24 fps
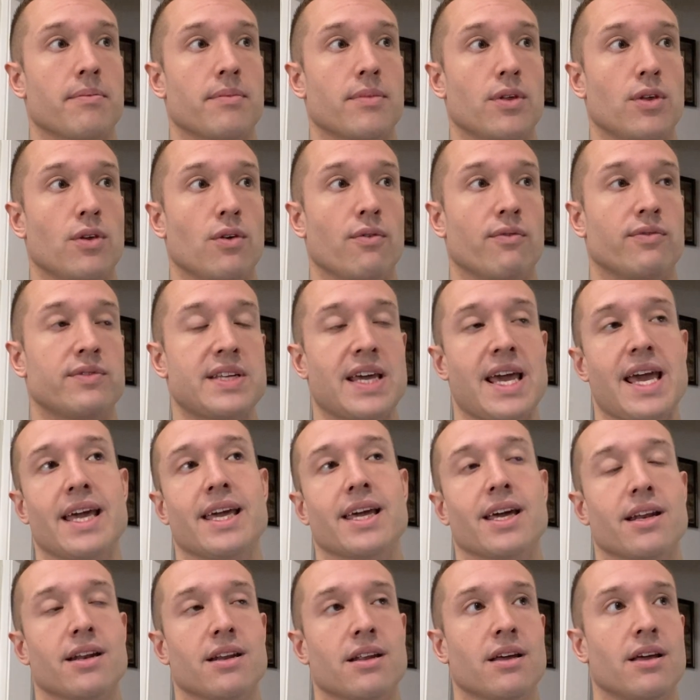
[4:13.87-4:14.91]
you've
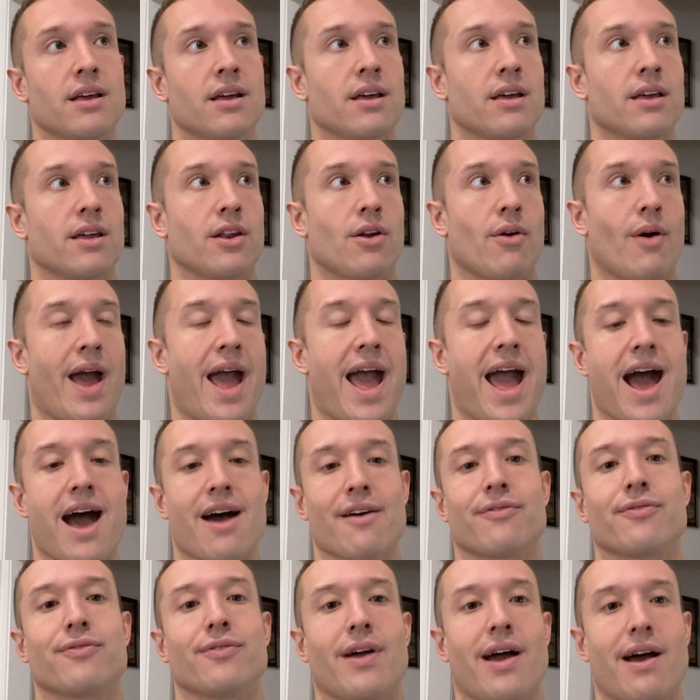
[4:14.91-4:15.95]
taken
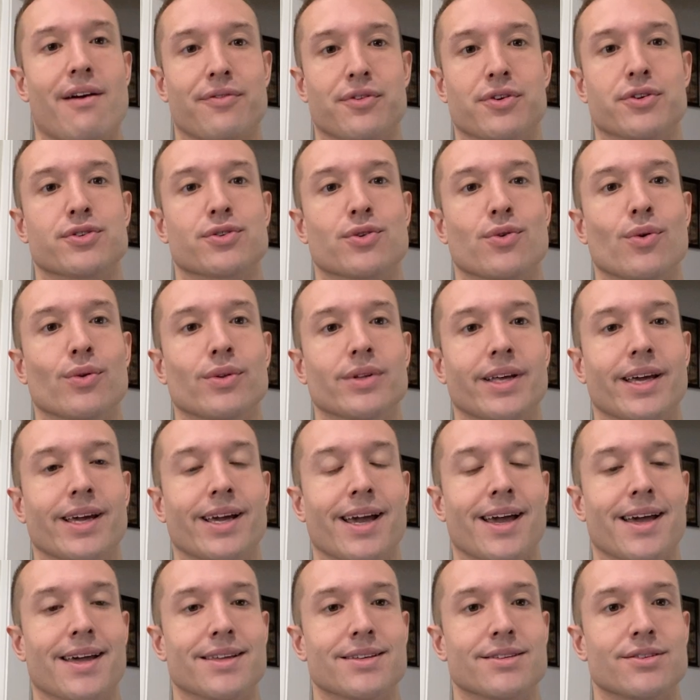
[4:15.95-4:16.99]
half your schooling
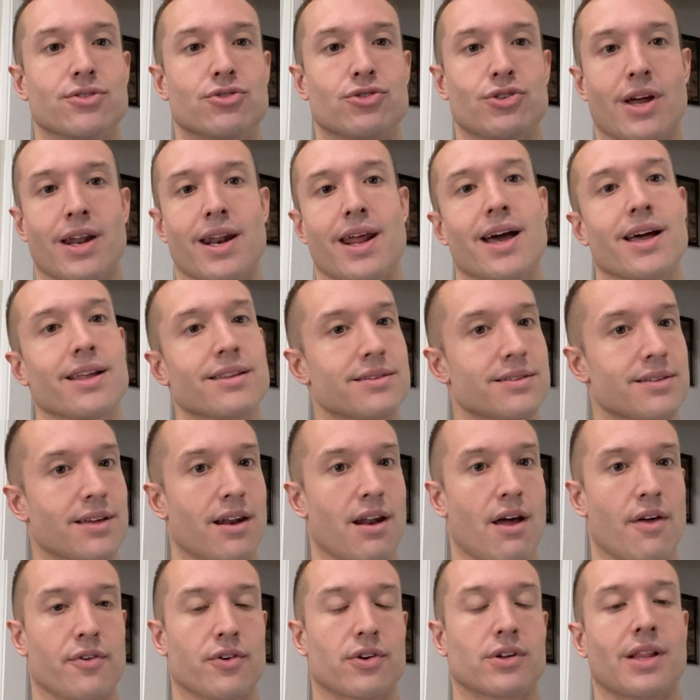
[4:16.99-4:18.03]
is gen eds
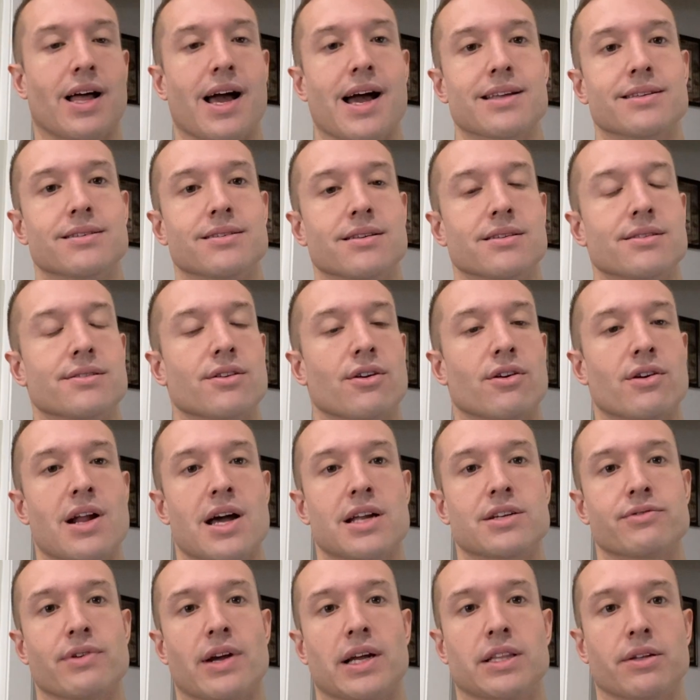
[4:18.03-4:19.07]
and other classes that are
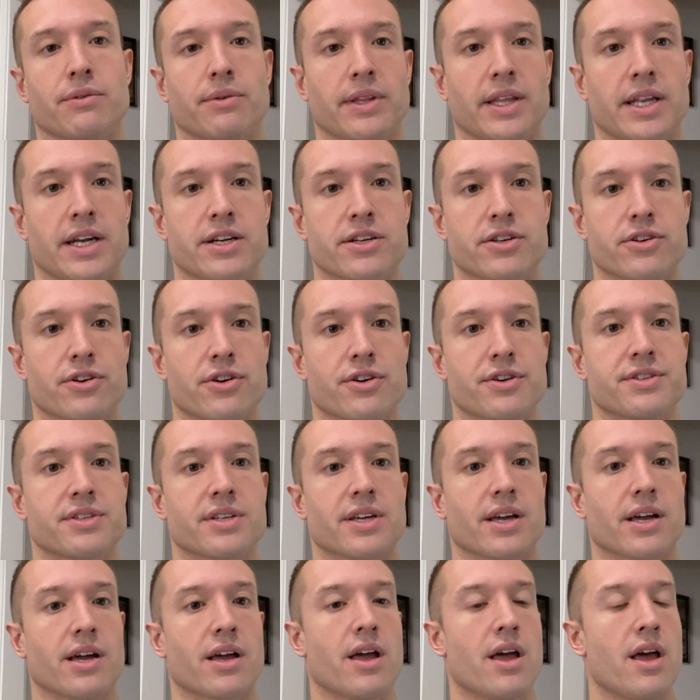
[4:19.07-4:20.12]
not directly related to
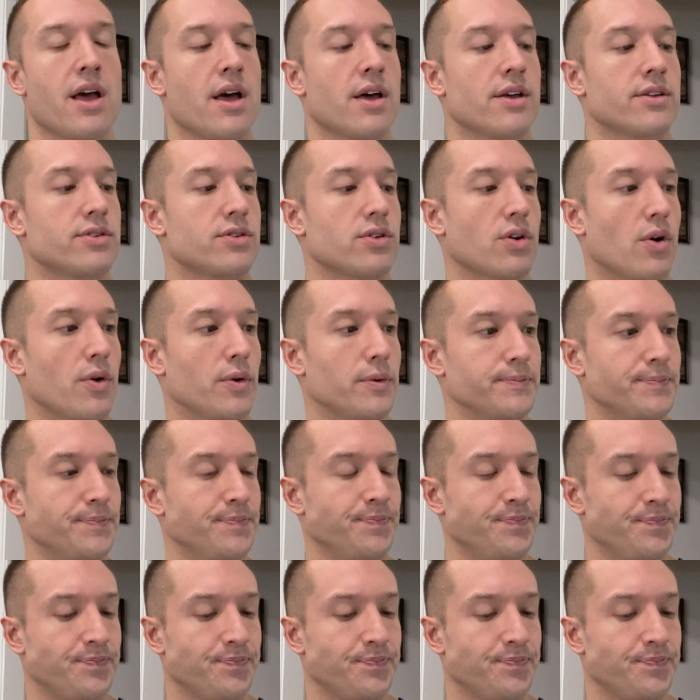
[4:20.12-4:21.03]
nursing. So